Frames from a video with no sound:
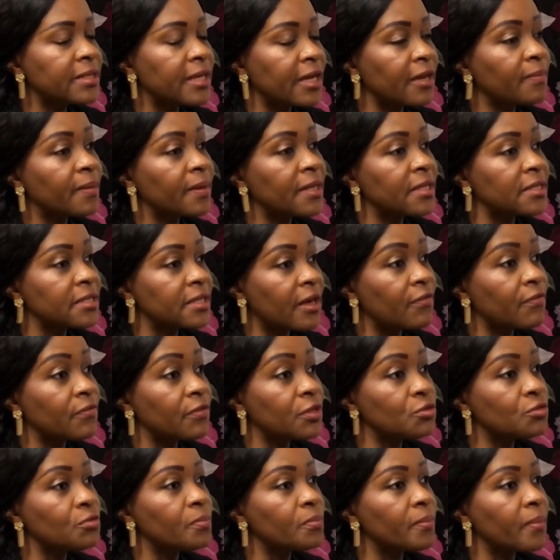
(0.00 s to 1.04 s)
place every
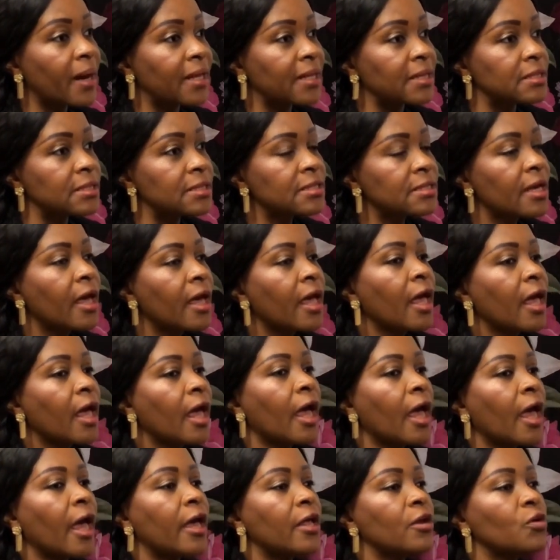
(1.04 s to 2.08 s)
2 months.
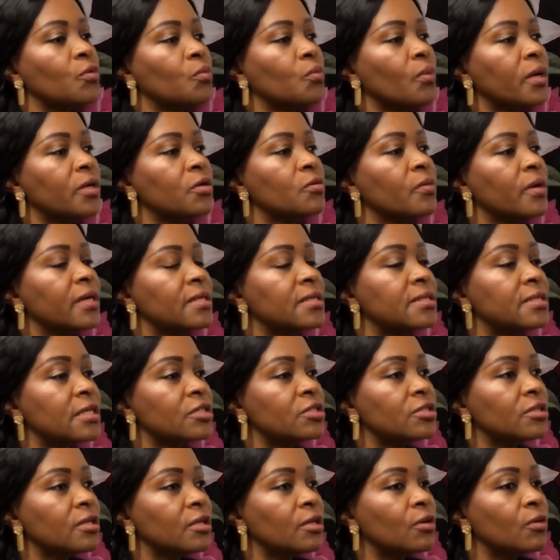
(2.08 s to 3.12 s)
And what we're
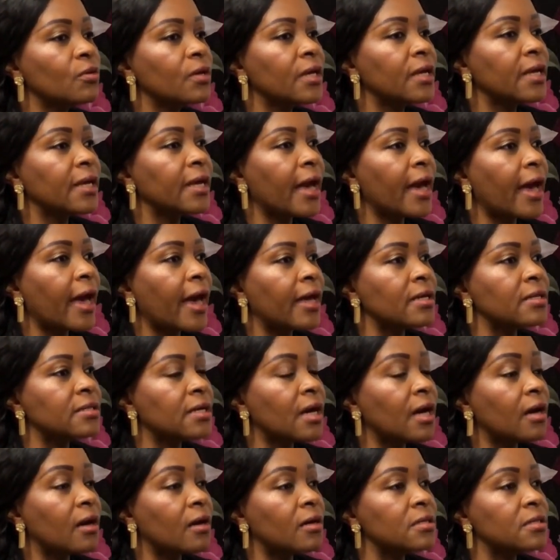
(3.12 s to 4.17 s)
essentially looking at
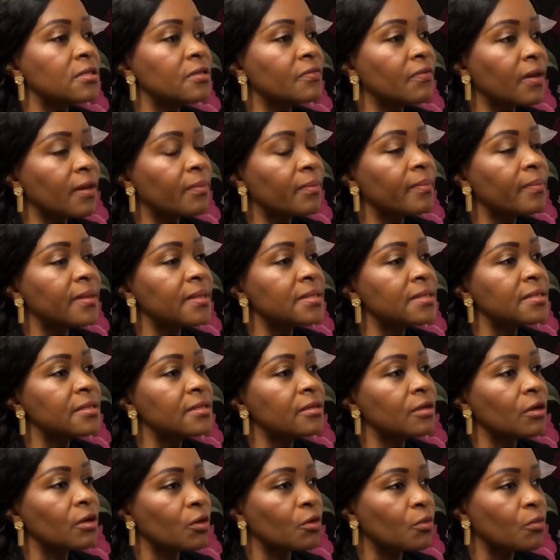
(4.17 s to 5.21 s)
are developments in
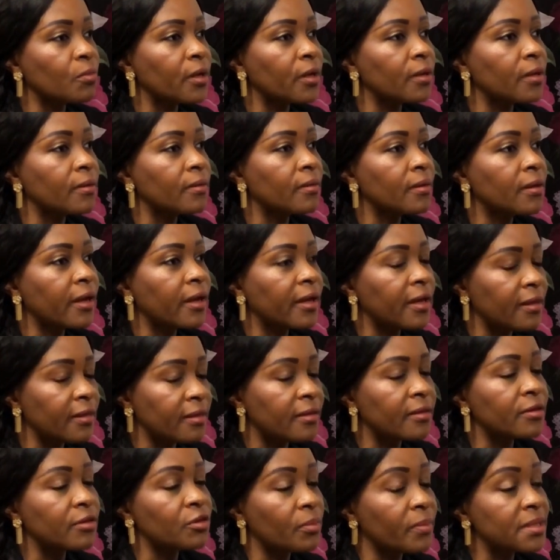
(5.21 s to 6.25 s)

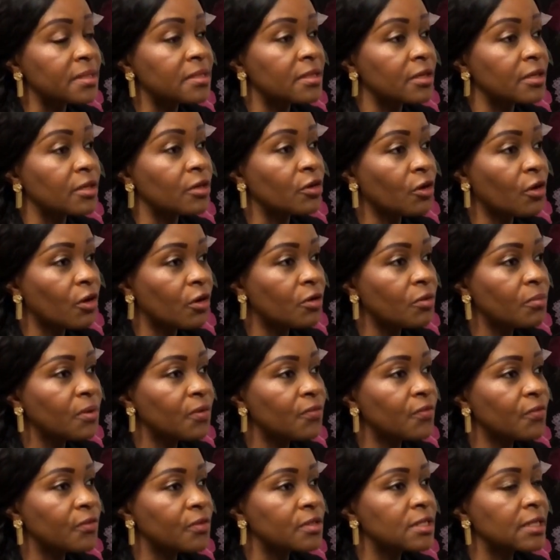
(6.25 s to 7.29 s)
the domestic economy.
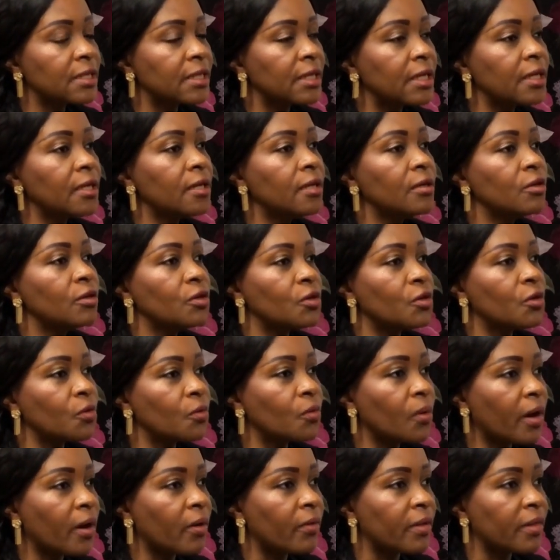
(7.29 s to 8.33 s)
Firstly,
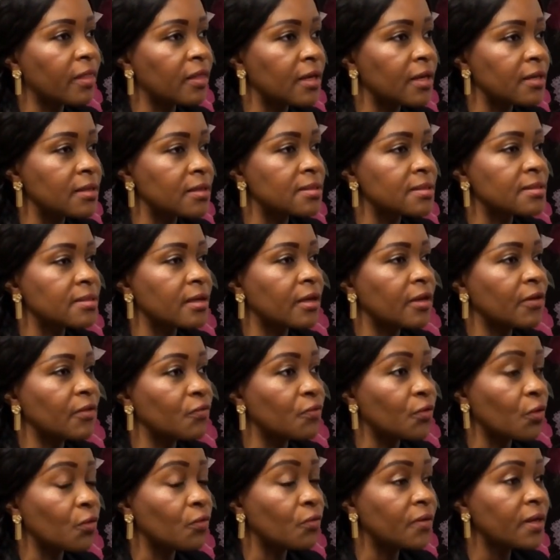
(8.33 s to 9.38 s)
how are things
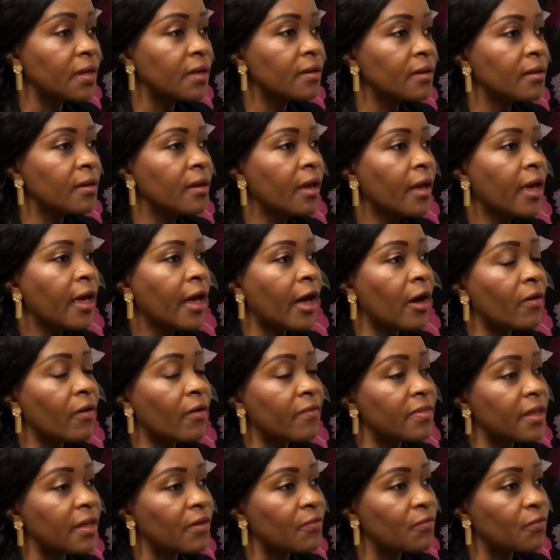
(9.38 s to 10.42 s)
evolving? How
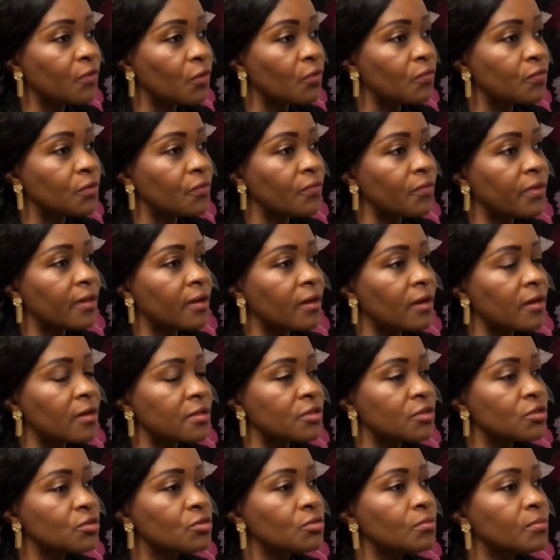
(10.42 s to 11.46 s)
have they evolved over the
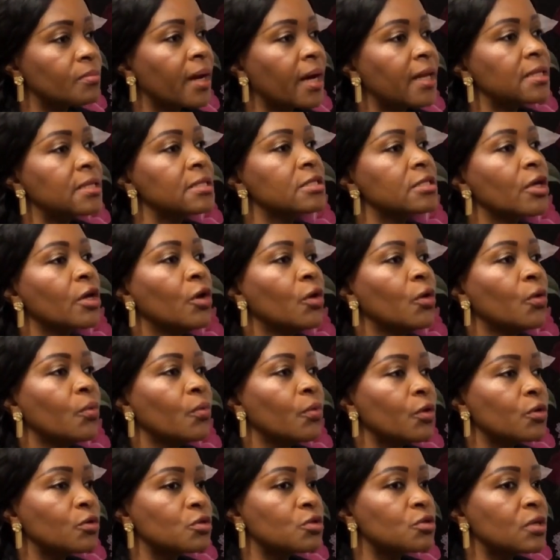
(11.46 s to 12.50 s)
last 2 months?
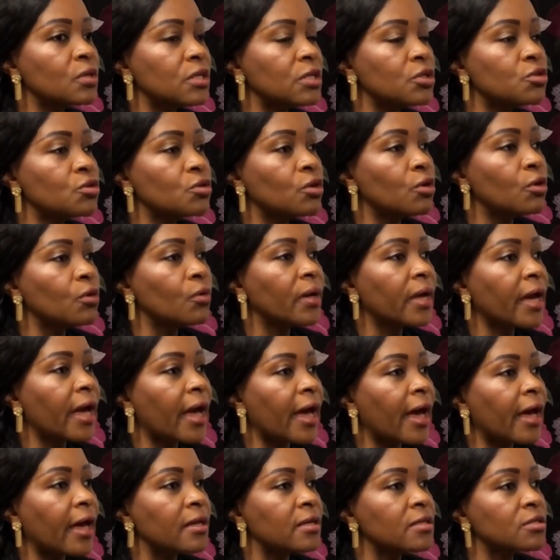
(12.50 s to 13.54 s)
We also need to look
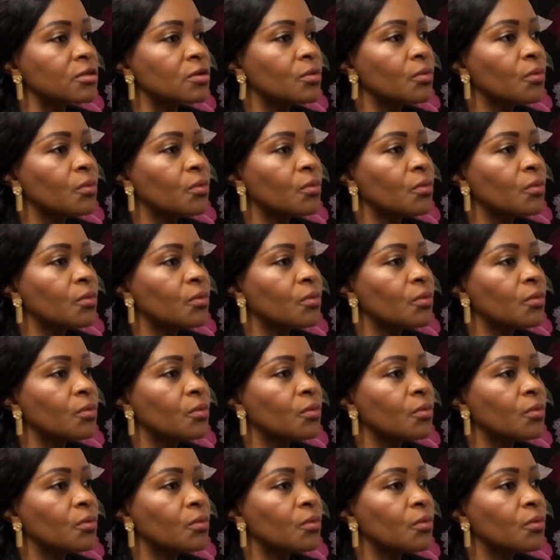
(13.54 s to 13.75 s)
at